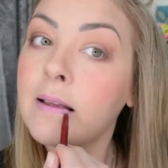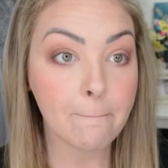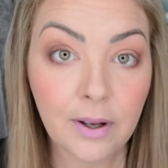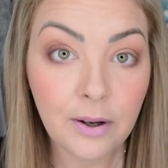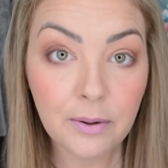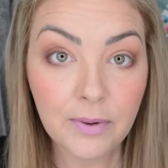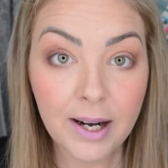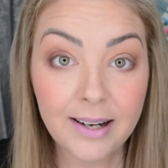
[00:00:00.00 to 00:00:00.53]

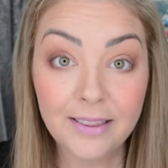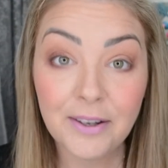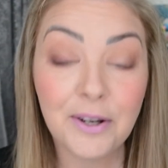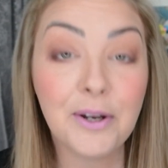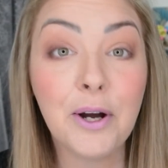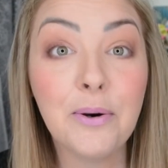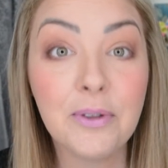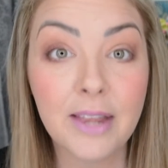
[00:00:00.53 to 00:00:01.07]
Alrighty, there you
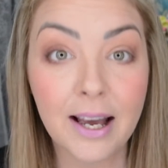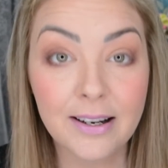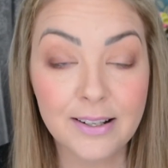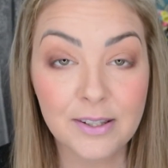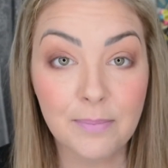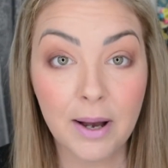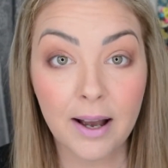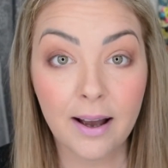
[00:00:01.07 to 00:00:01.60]
go. That
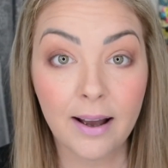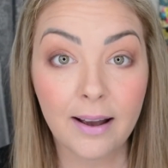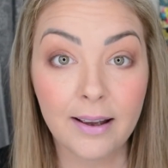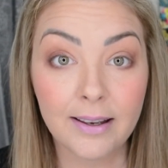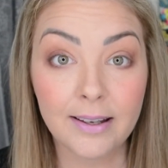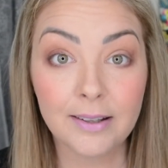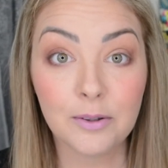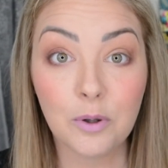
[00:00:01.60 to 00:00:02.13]
is
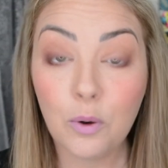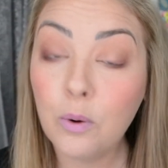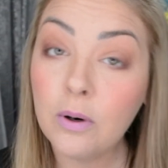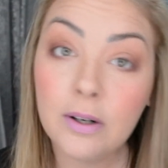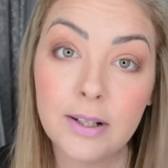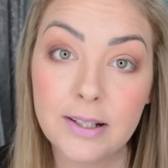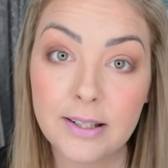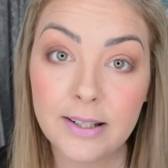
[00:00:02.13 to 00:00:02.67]
my
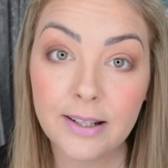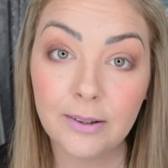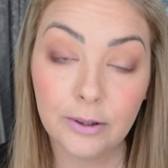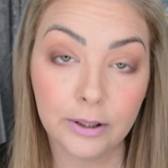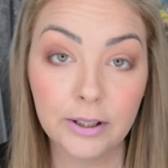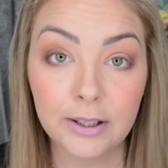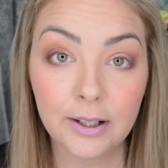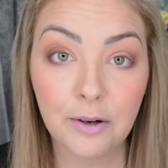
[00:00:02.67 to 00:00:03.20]
quarantine
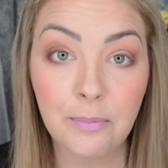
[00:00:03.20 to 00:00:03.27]
look,